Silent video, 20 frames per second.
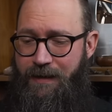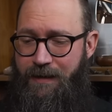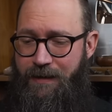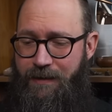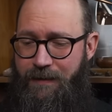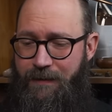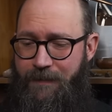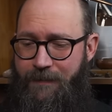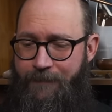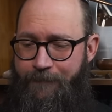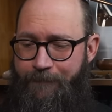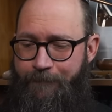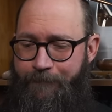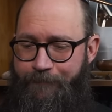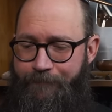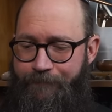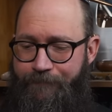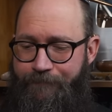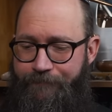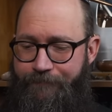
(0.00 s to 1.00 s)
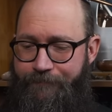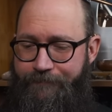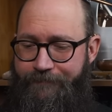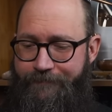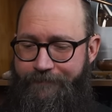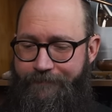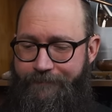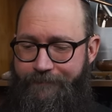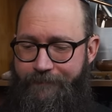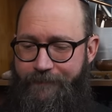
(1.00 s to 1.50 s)
Um,
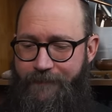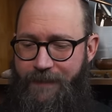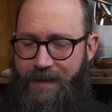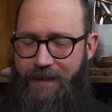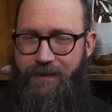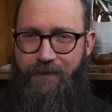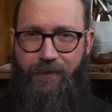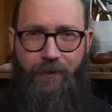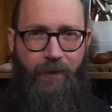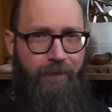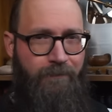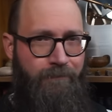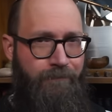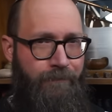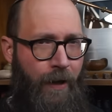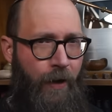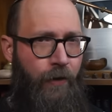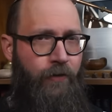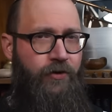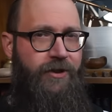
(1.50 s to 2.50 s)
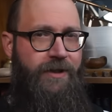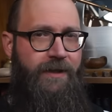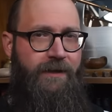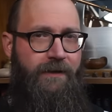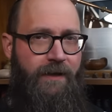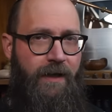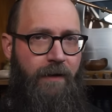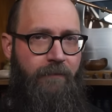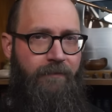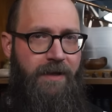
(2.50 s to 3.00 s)
I don't know, the word
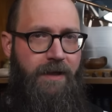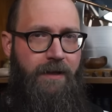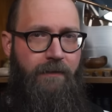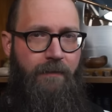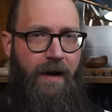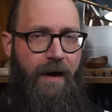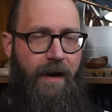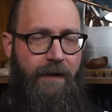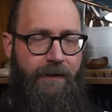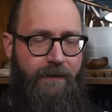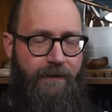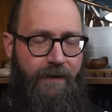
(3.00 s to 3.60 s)
potion comes to mind.